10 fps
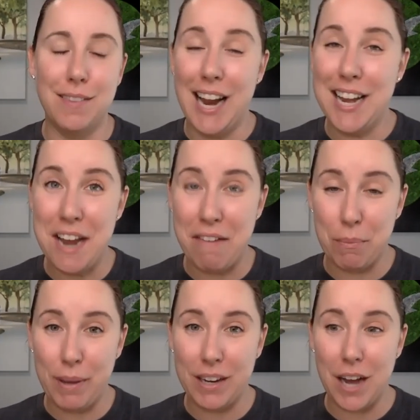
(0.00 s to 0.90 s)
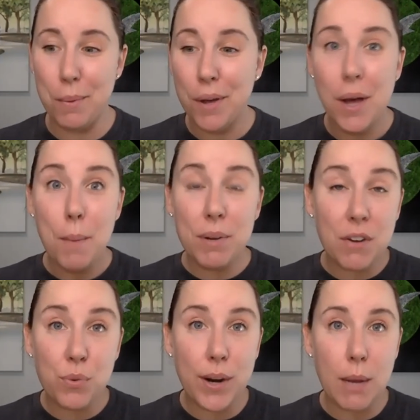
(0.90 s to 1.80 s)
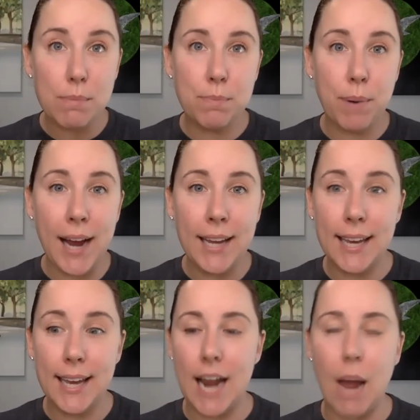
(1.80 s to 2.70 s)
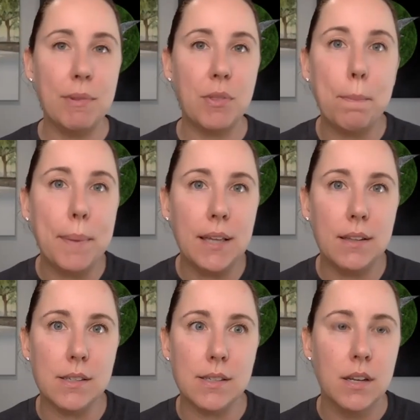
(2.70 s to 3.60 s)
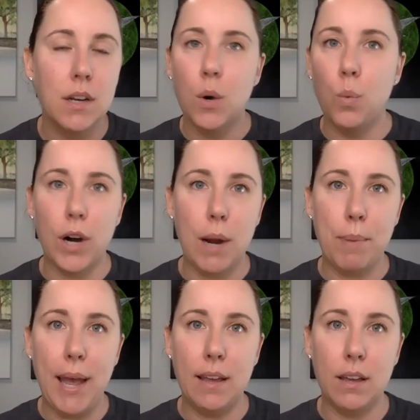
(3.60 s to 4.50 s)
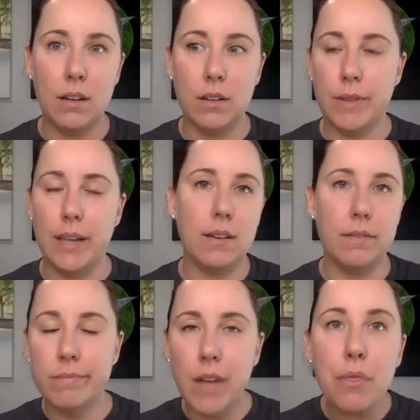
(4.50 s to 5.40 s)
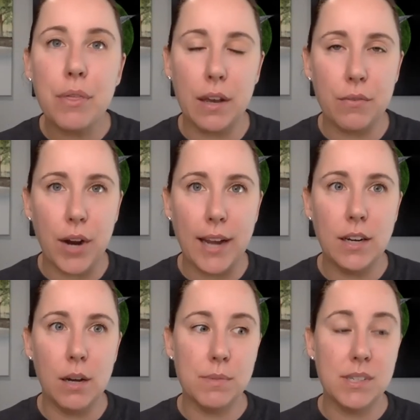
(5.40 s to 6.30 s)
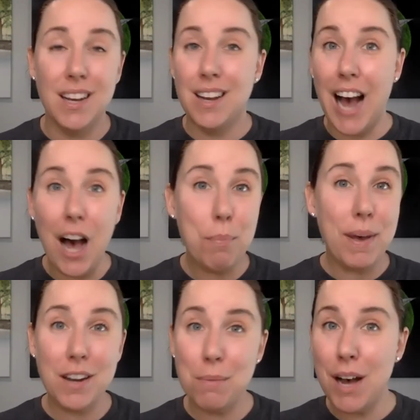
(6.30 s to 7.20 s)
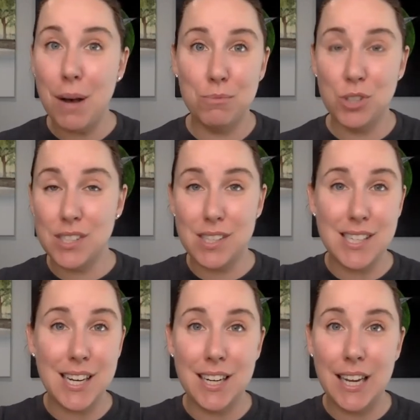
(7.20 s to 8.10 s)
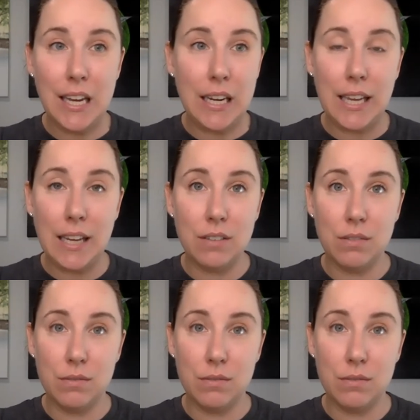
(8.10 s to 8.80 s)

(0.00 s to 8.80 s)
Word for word: that I never pick up. But if ThredUp's buying it and I'm at the bins where I'm paying like nothing for items, I'll pick them up just to send it in and get